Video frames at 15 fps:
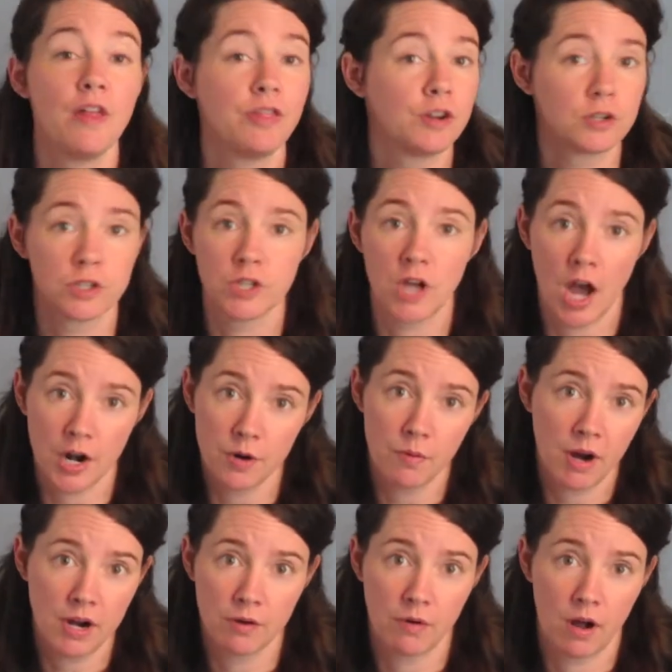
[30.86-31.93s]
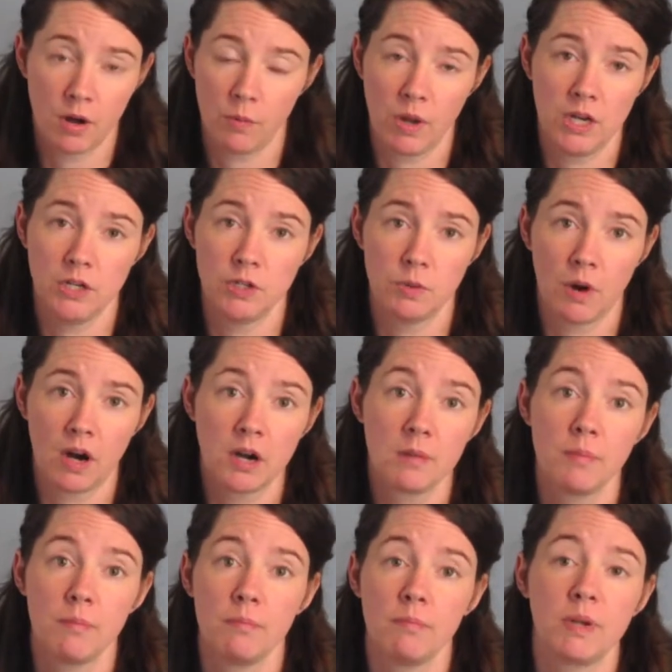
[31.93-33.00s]
there's not a right or wrong way to do
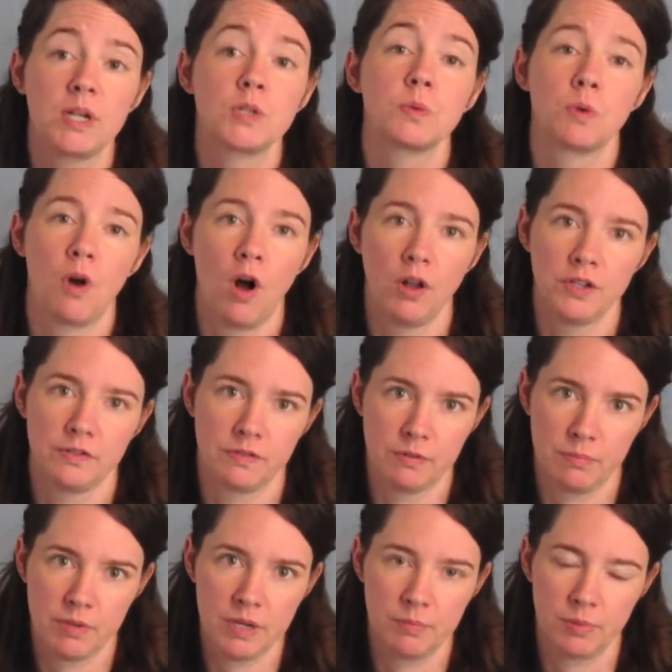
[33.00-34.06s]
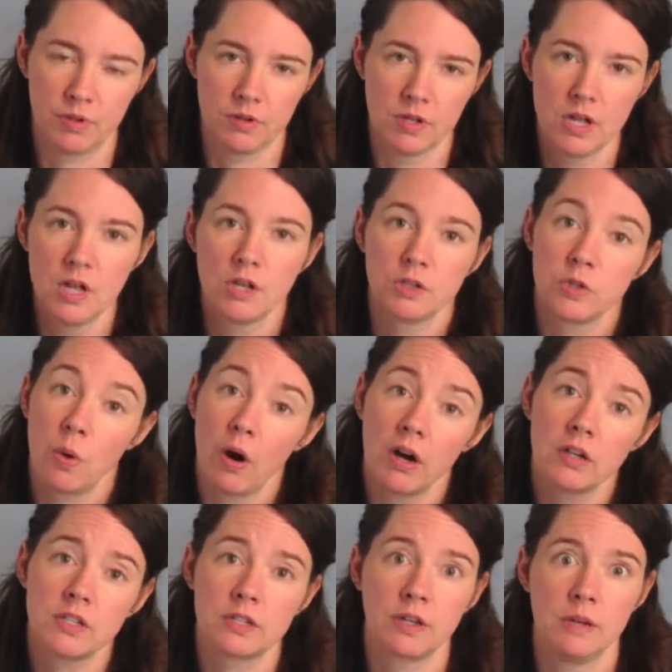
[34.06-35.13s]
art because we're all different people. So
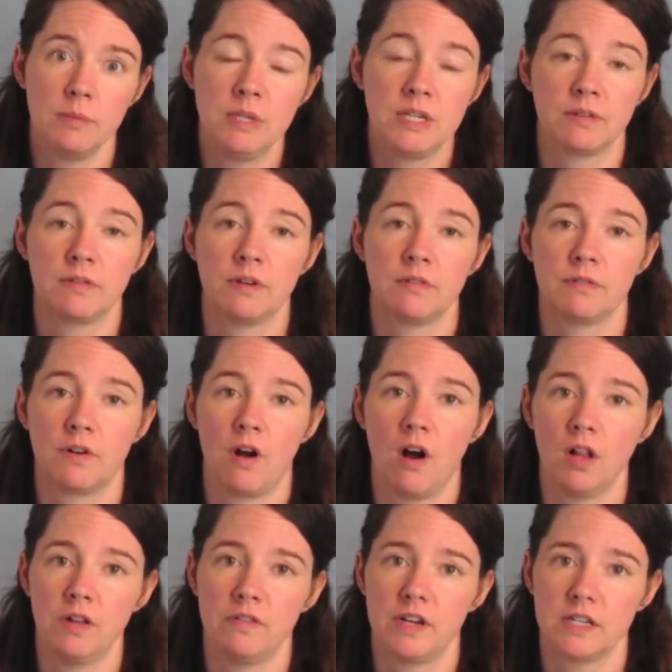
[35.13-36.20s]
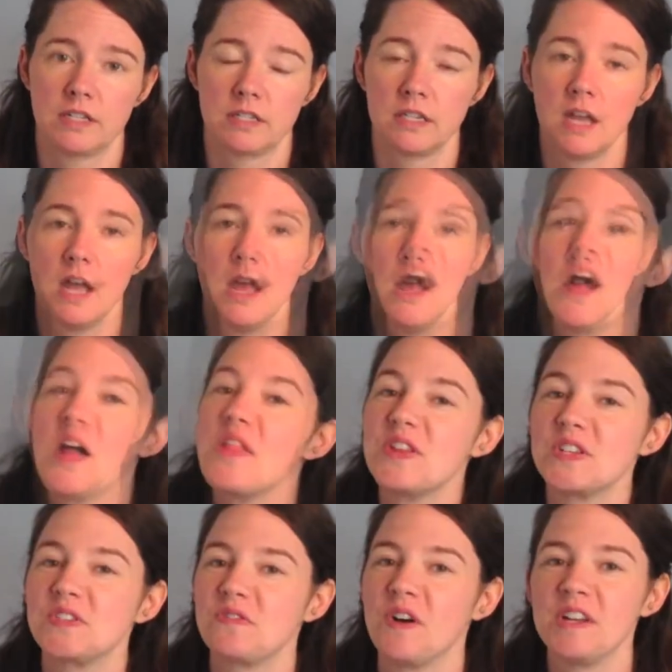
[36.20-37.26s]
art's going to be different for all of us.
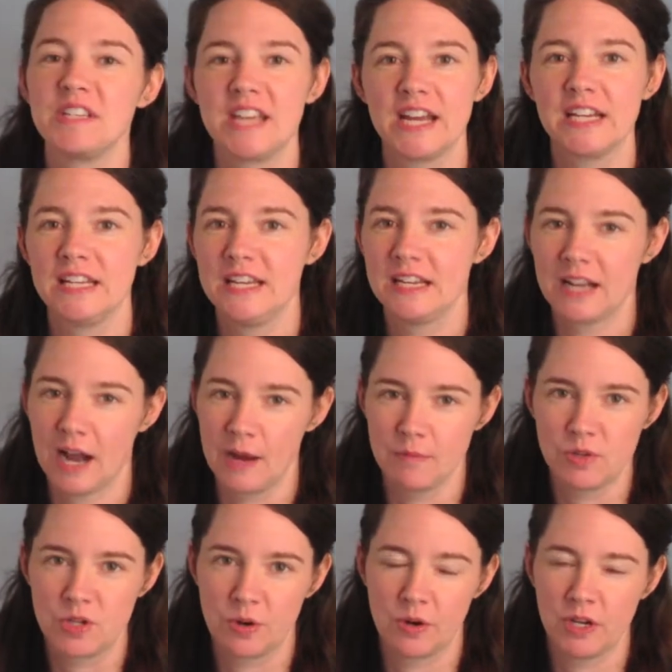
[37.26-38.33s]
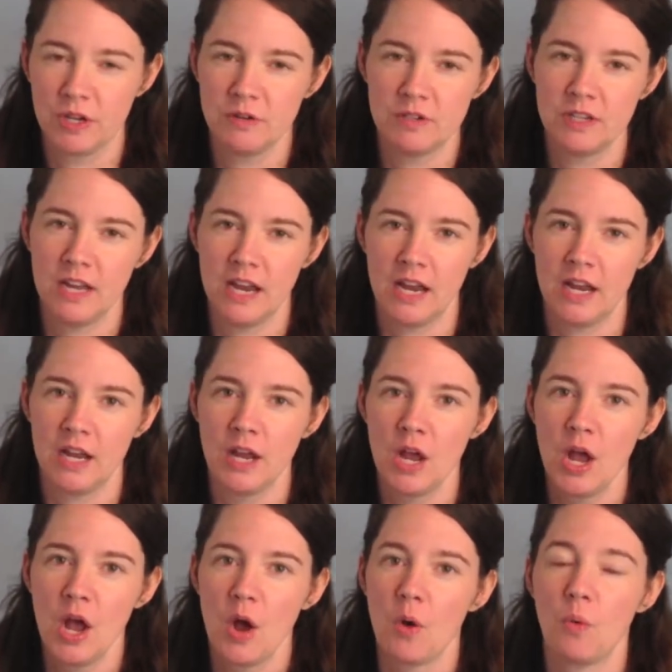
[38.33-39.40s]
This fun technique I'm showing you today
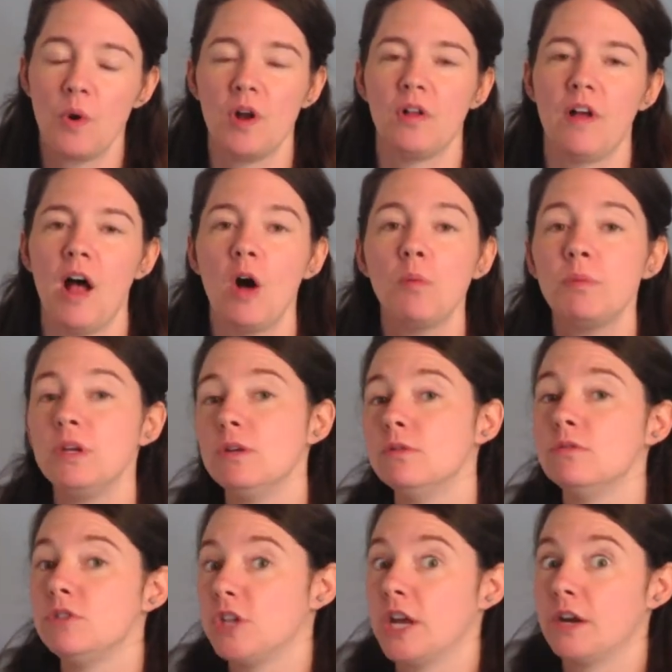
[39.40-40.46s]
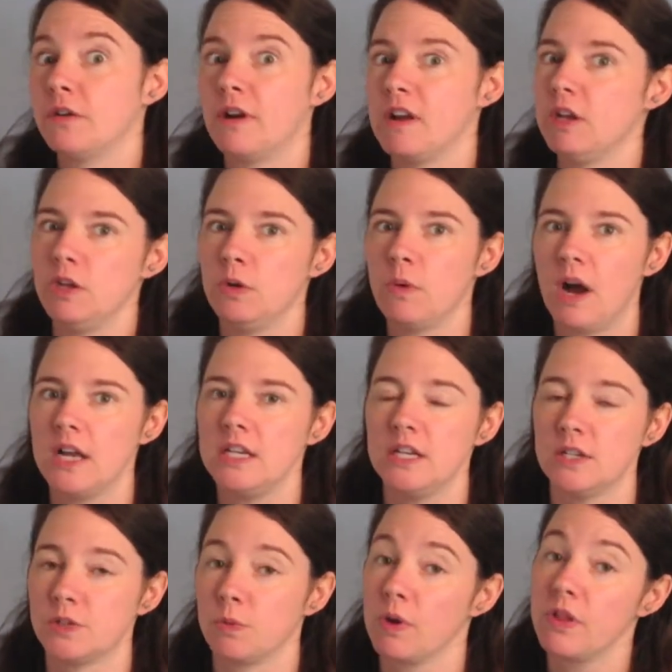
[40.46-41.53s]
will help you generate new
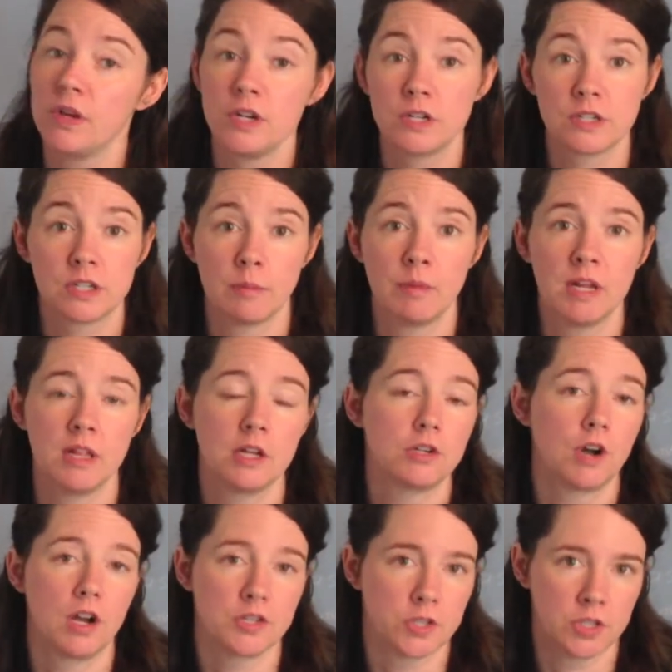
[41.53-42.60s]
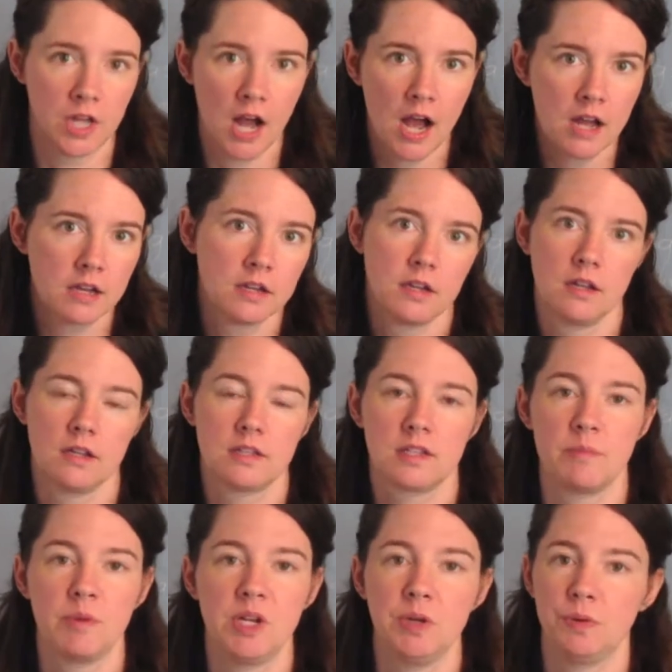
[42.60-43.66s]
ideas, whether you're somebody that draws a lot,
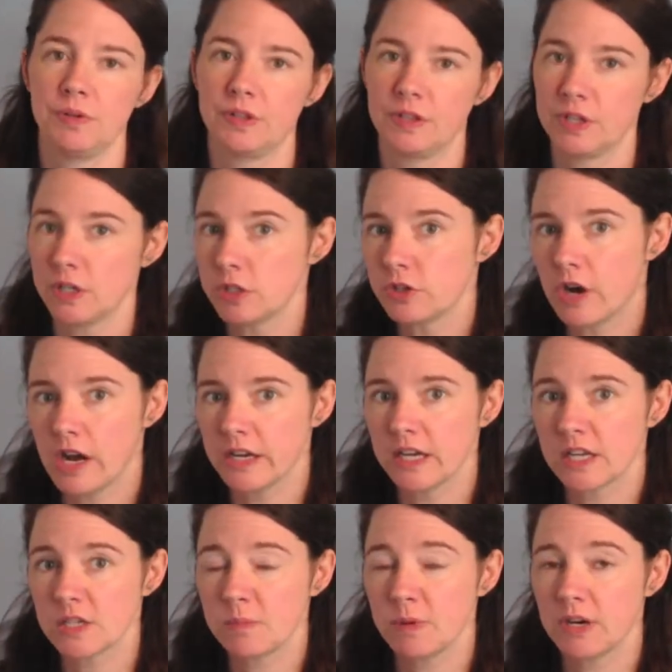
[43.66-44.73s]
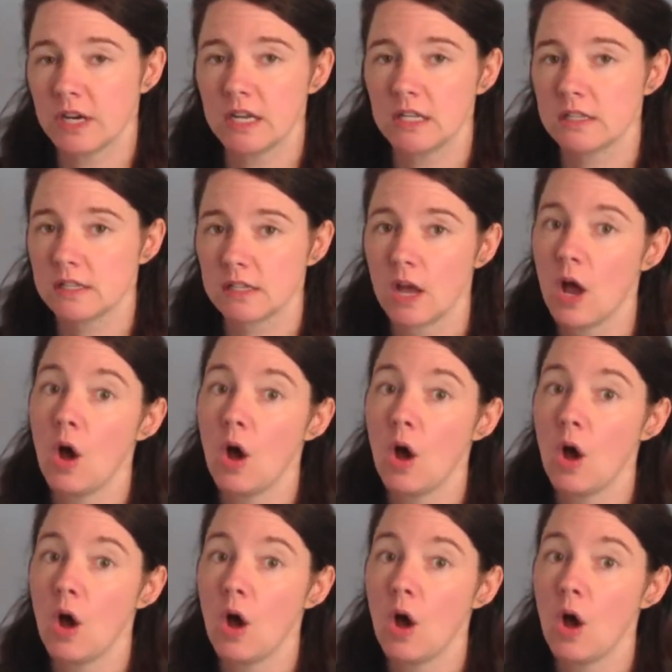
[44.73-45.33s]
somebody with little drawing experience,